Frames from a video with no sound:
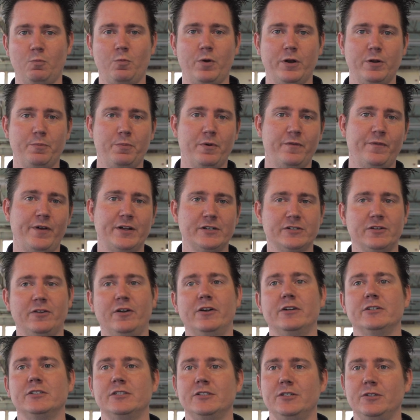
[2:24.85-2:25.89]
do professional
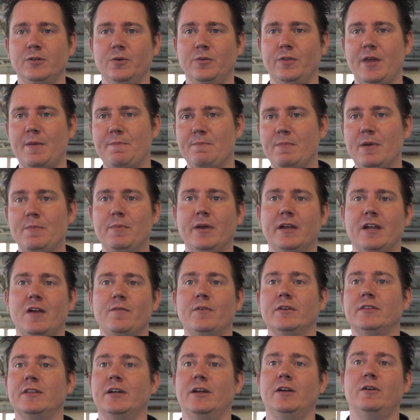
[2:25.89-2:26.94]
artists do? They mimic
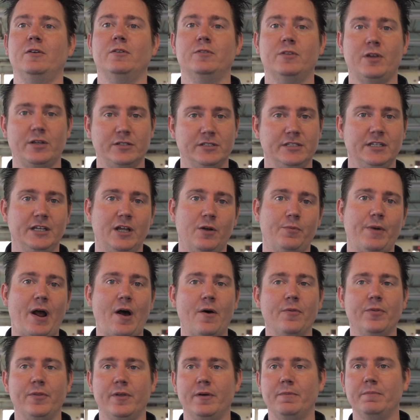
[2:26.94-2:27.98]
everything they see
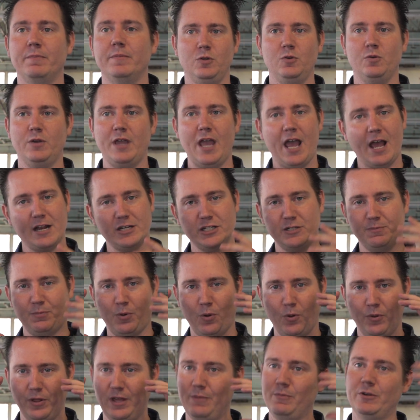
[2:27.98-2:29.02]
around them. You can't just
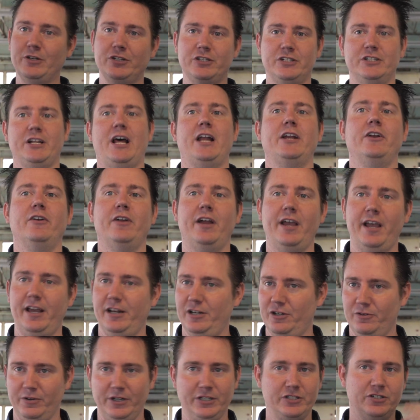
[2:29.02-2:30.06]
pull images out of your head,
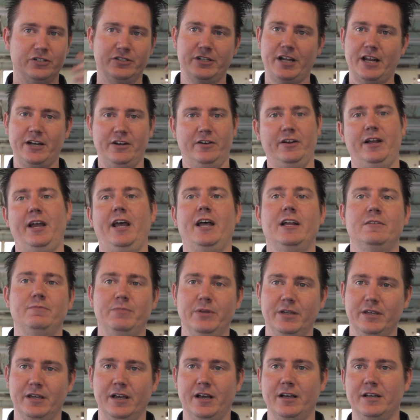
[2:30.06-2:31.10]
creatures out of your head,
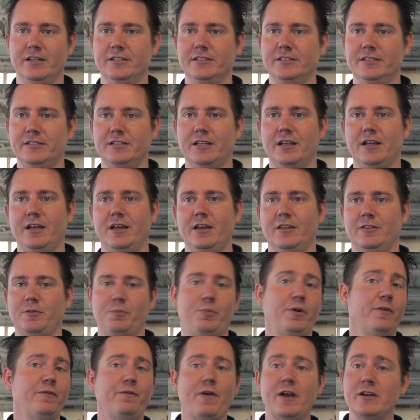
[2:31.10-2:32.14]
because
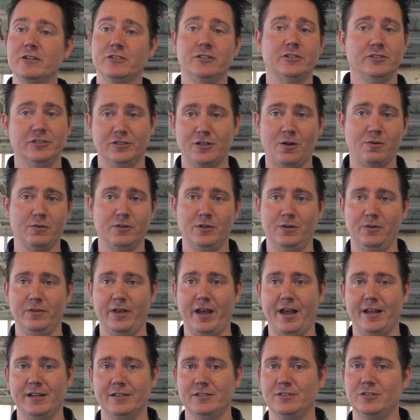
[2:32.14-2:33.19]
professionals don't do
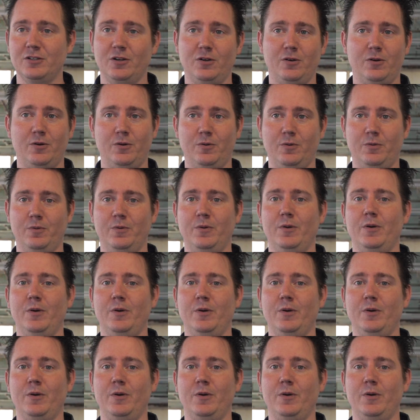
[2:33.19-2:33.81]
that. So